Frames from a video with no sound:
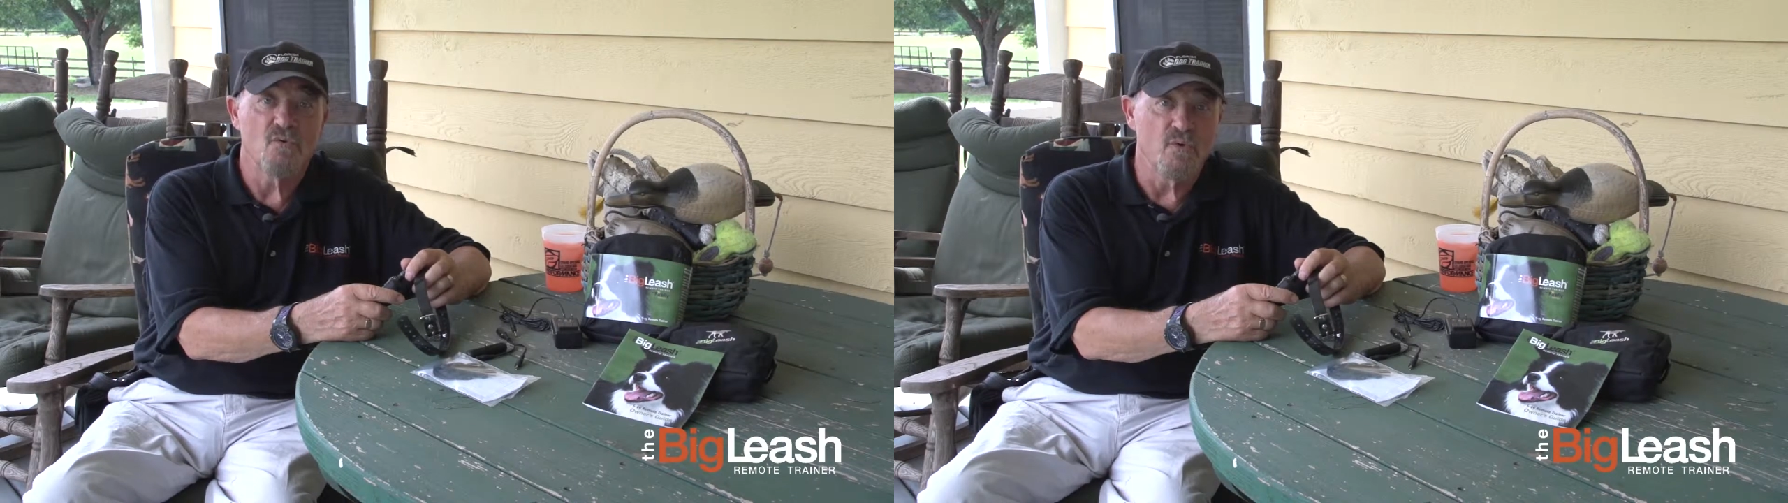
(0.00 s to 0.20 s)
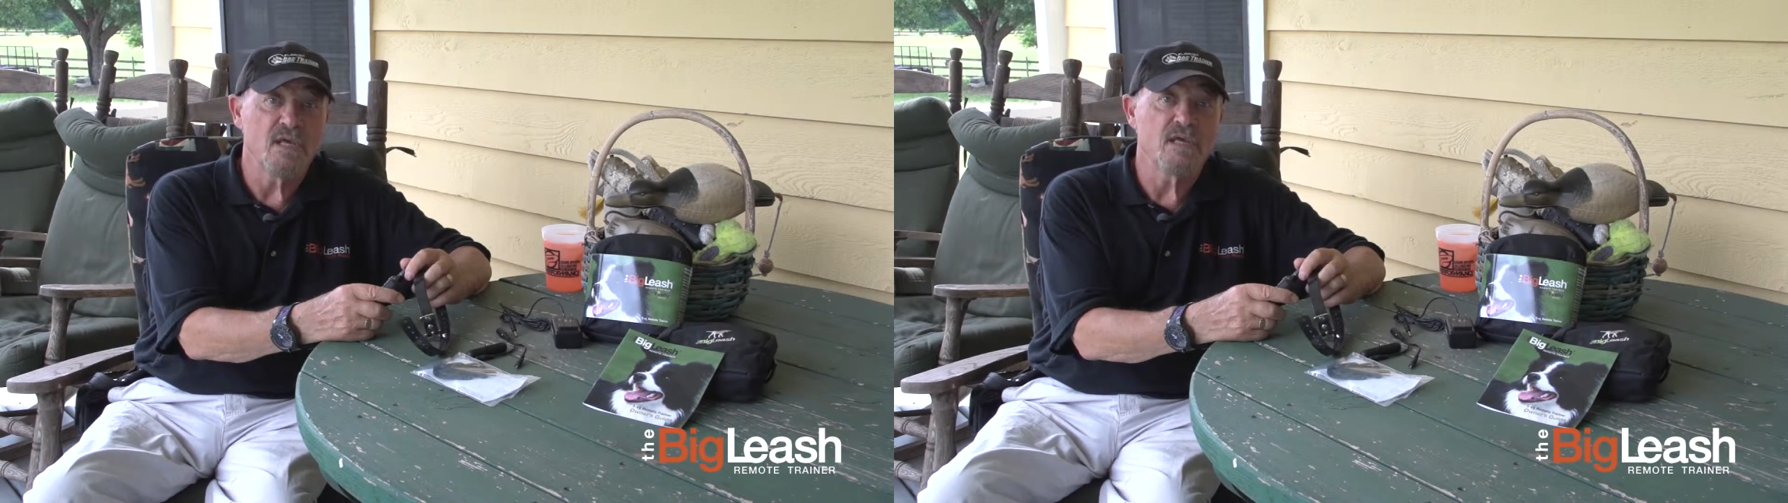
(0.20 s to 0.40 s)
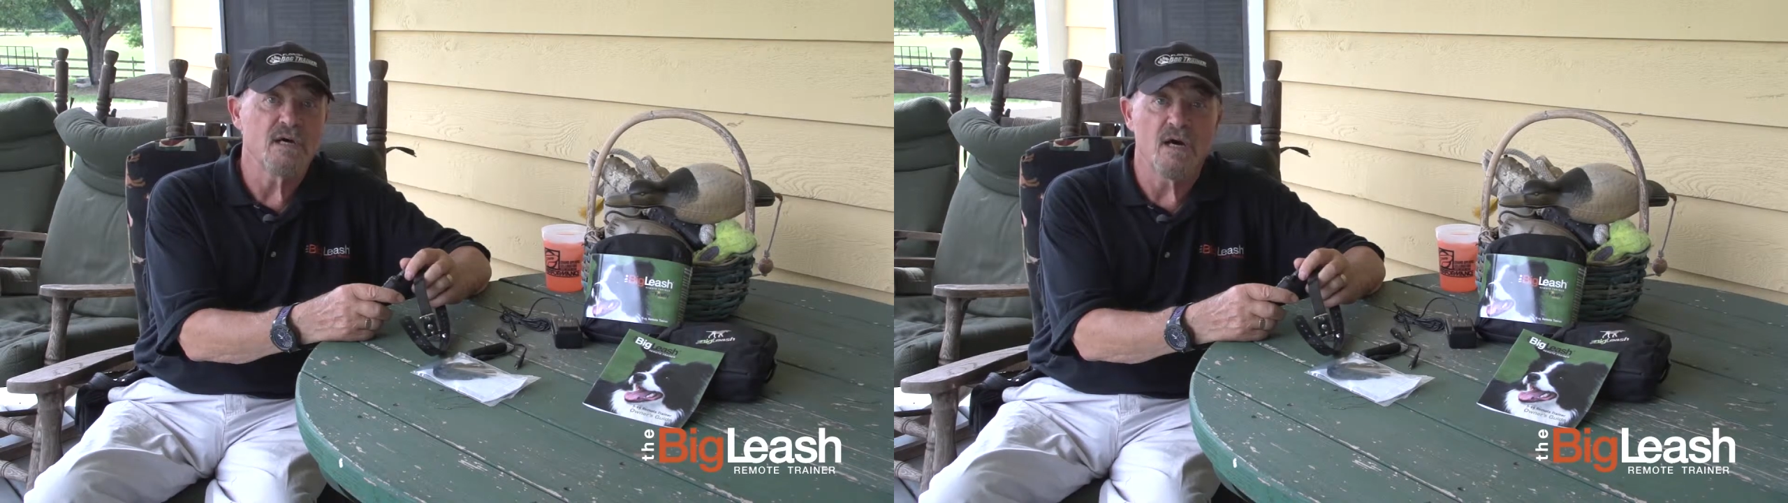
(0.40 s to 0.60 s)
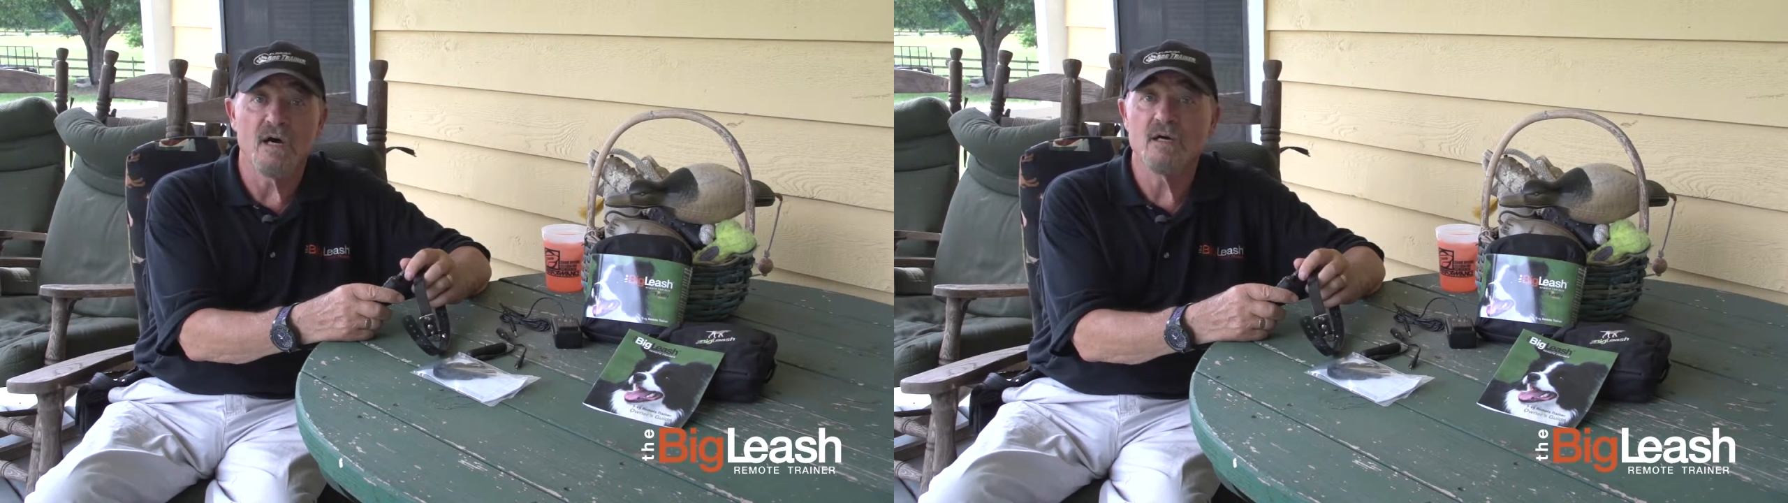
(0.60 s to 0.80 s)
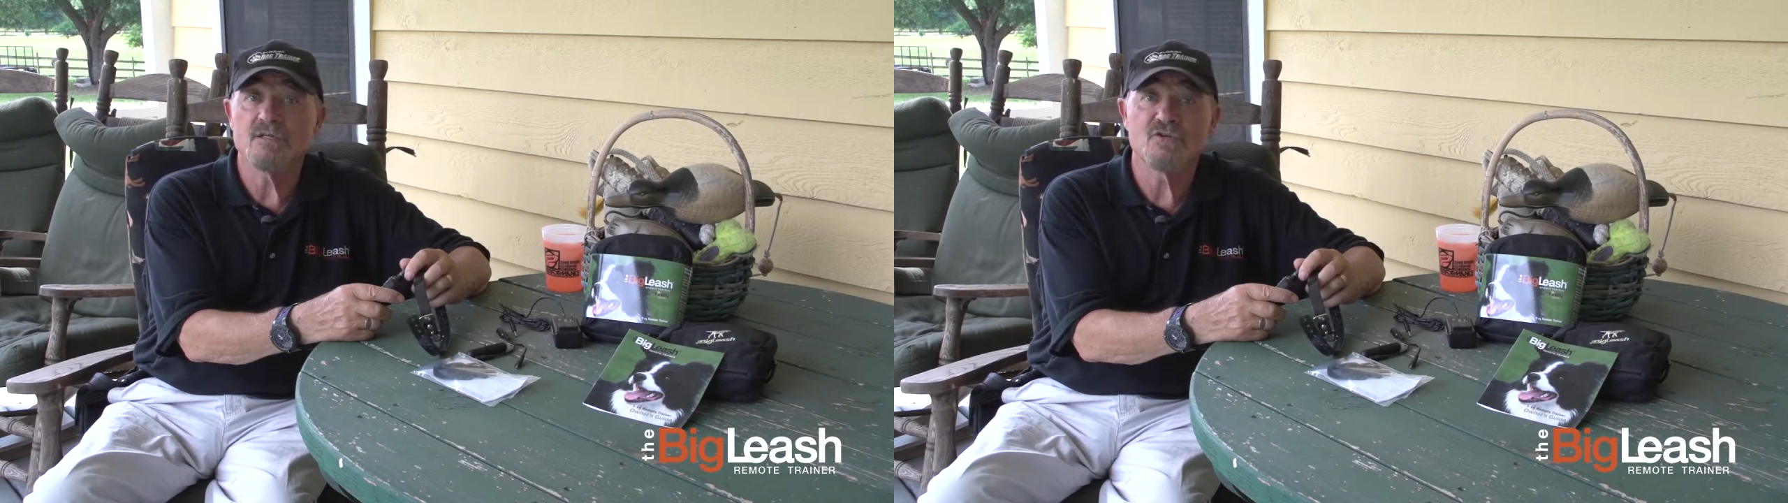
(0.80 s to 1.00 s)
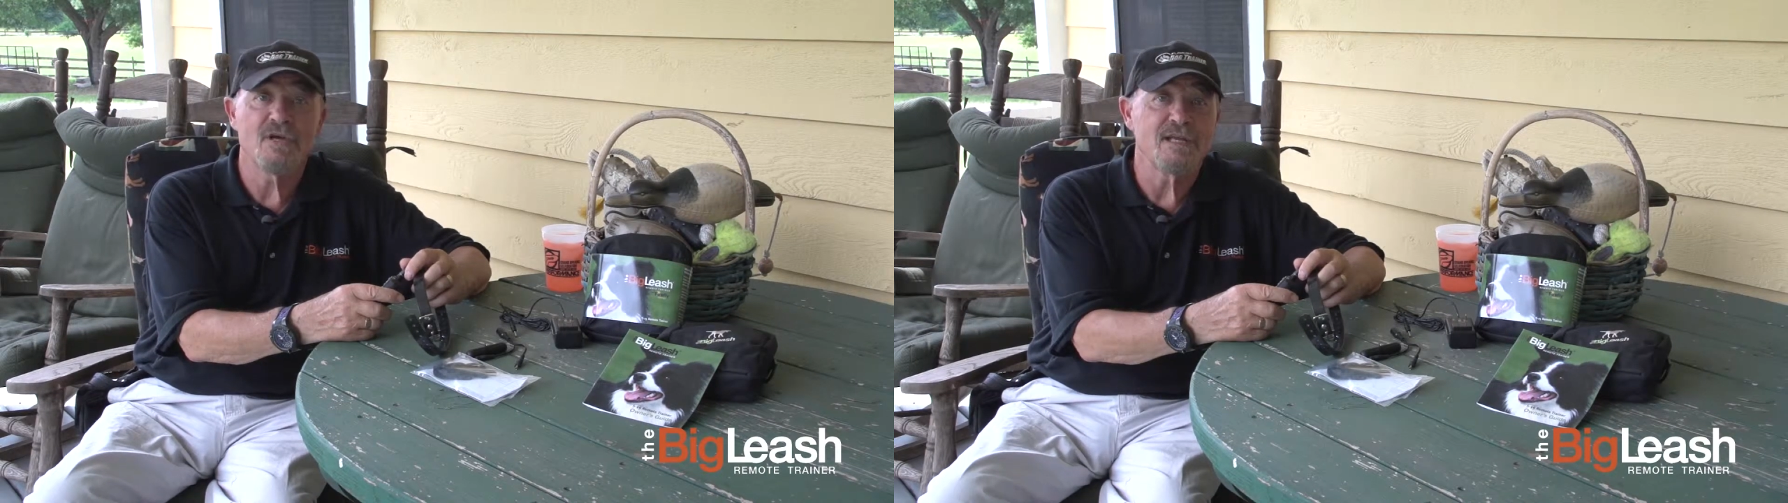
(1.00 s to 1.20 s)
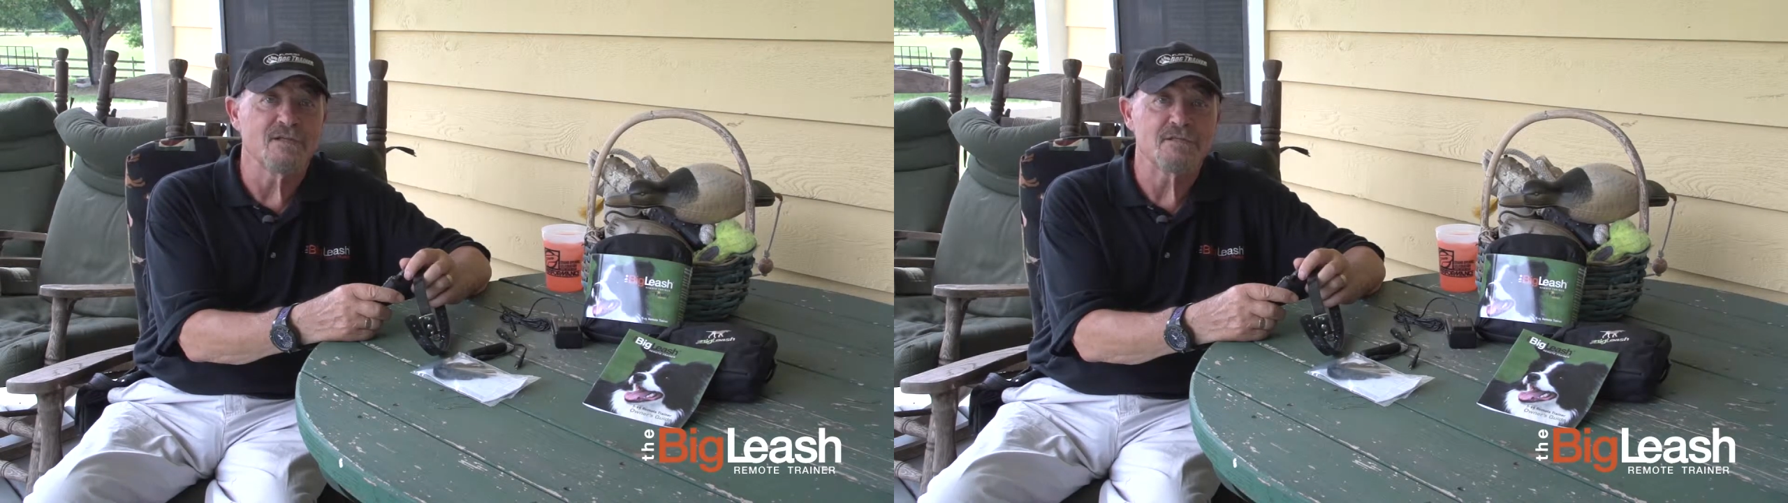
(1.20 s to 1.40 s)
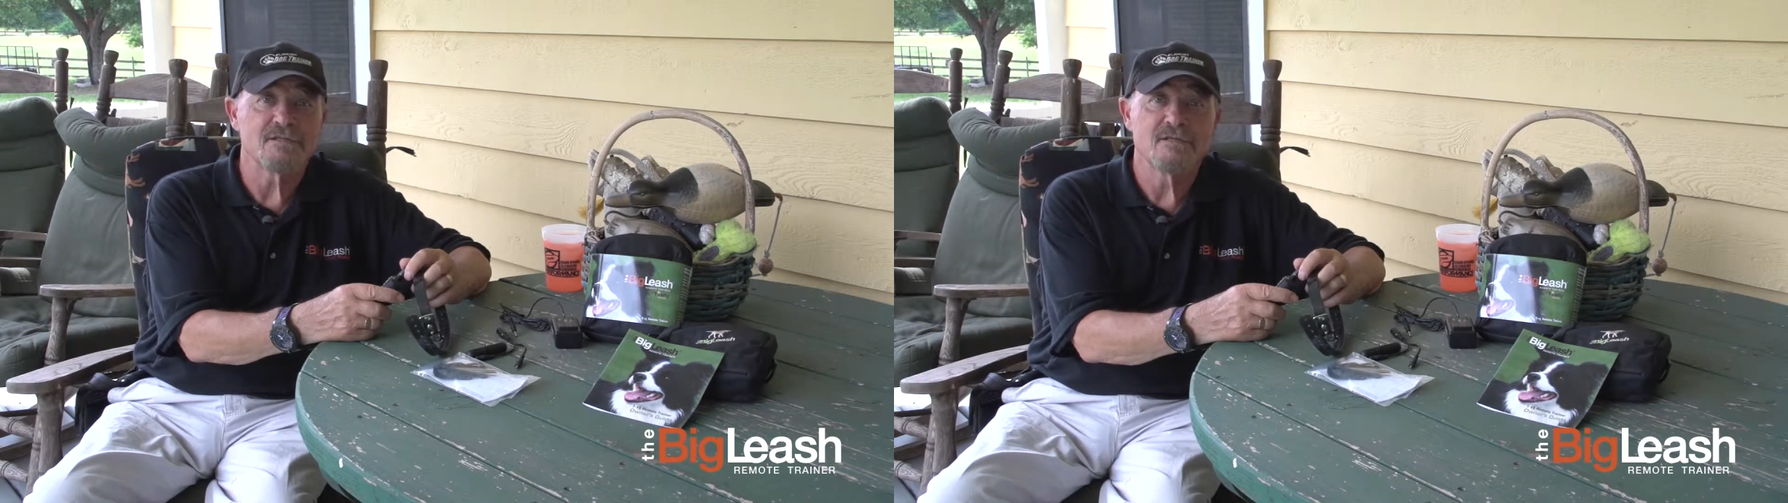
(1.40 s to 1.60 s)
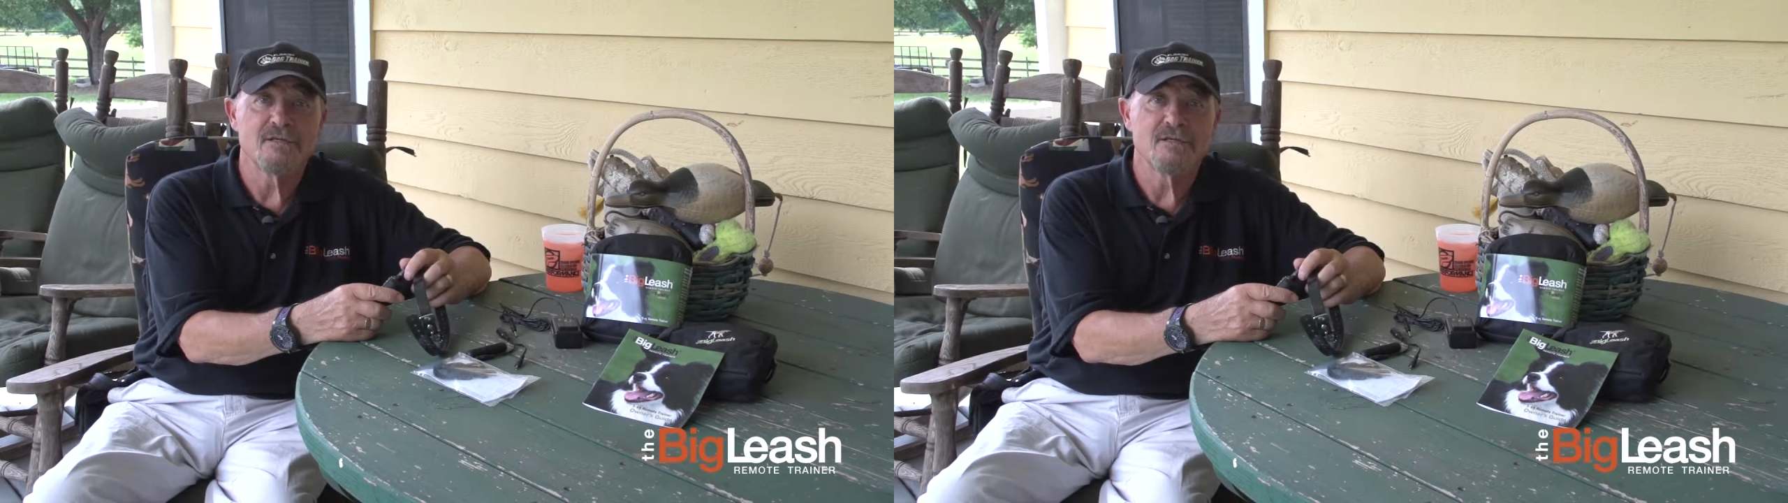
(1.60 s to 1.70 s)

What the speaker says: We are trainers.